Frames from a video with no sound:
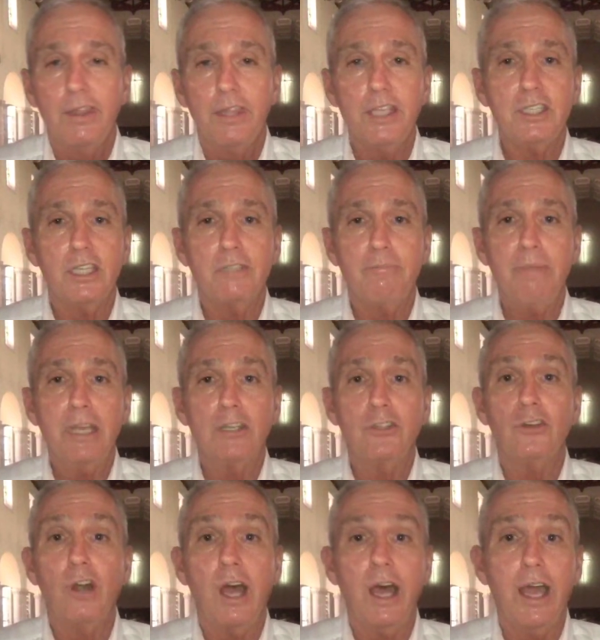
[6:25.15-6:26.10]
This has
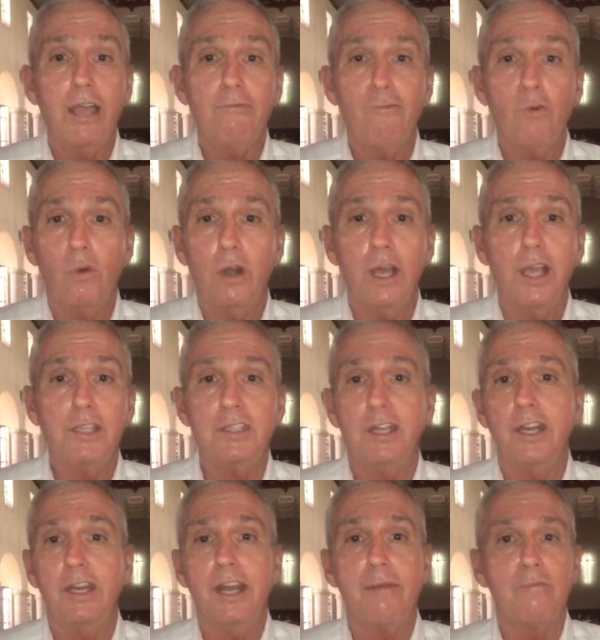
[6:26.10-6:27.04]
been trying for us
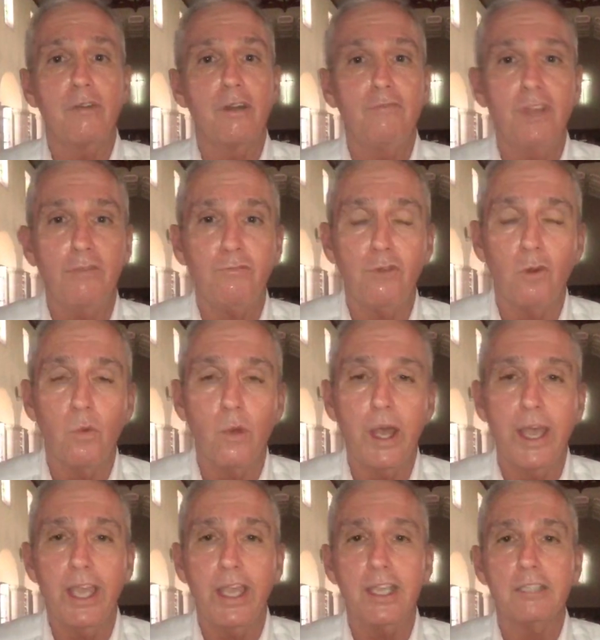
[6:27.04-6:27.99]
in a number of different
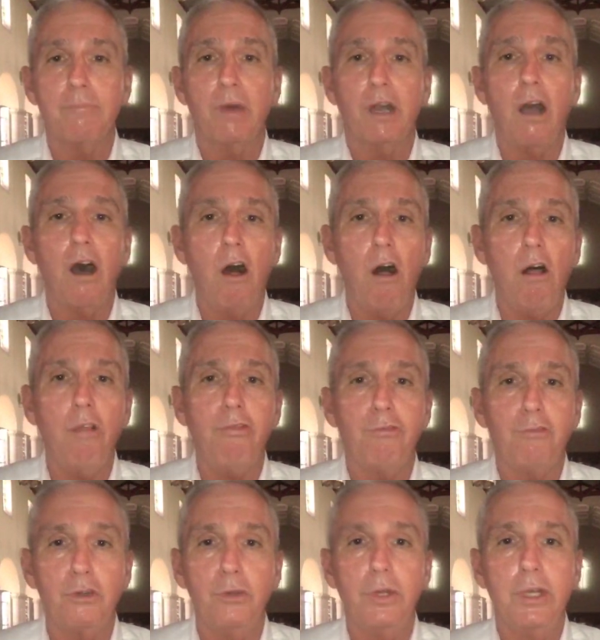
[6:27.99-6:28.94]
ways, but all
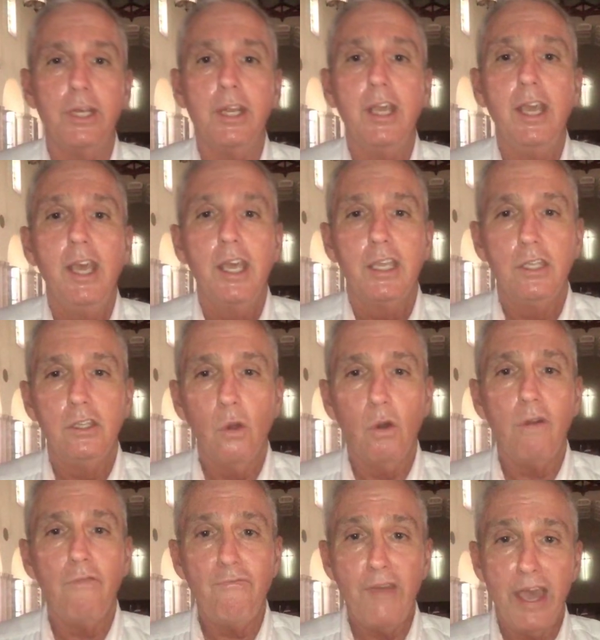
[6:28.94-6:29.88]
through it,
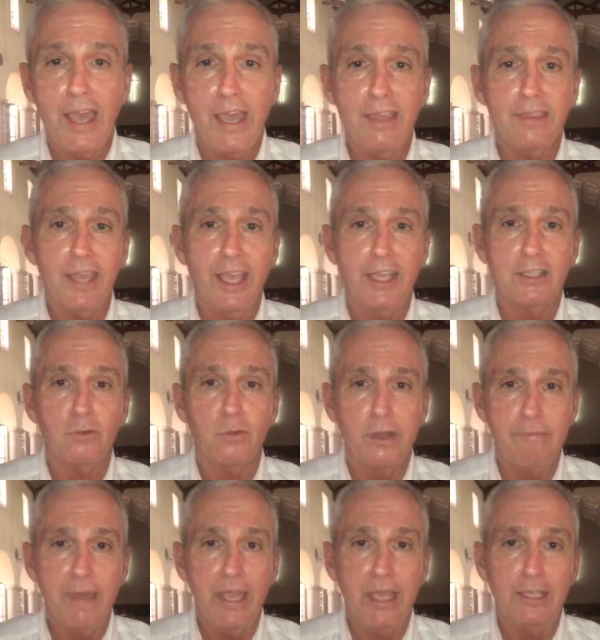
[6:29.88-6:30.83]
your faith has
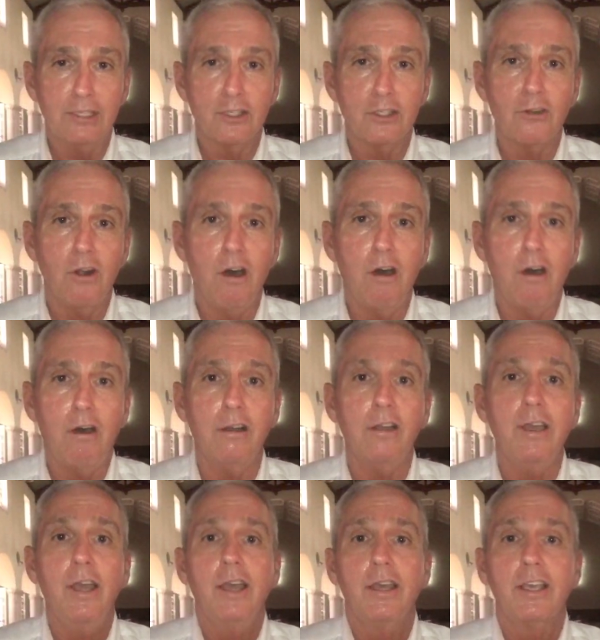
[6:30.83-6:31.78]
remained
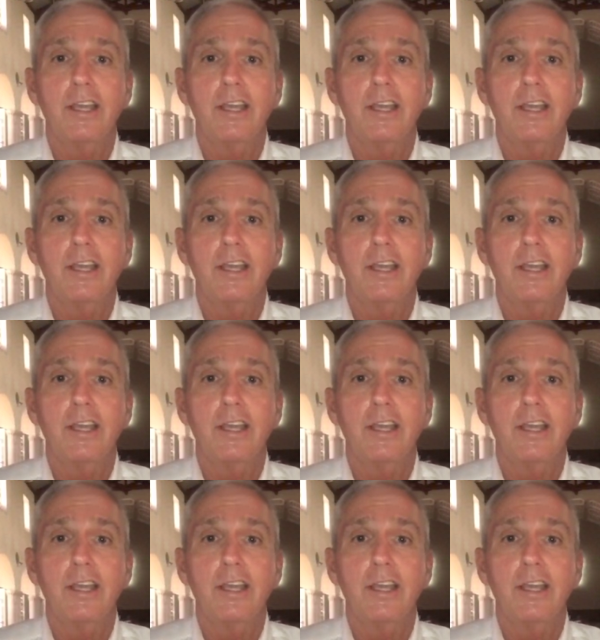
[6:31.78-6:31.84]
strong.